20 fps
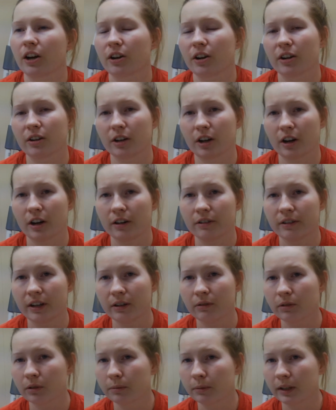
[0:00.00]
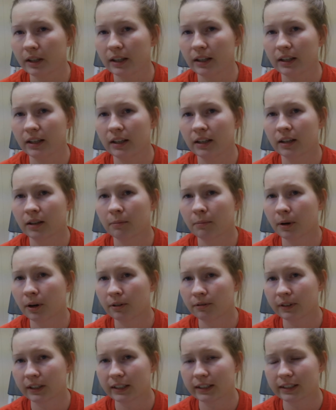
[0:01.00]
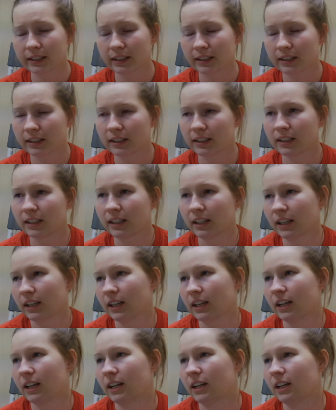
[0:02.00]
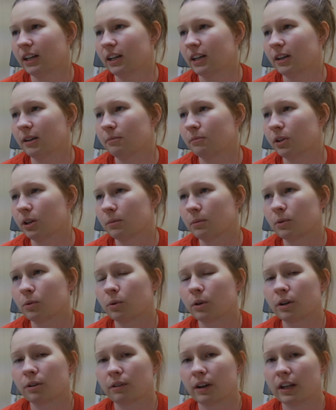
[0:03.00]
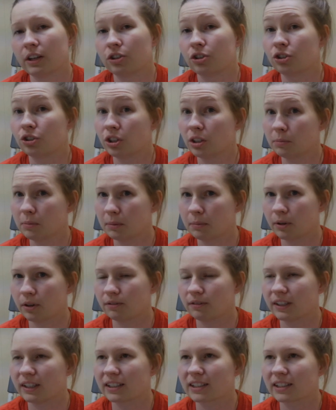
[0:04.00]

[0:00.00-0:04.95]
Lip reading: Heart rate will be perfect. Respiratory rate should be perfect.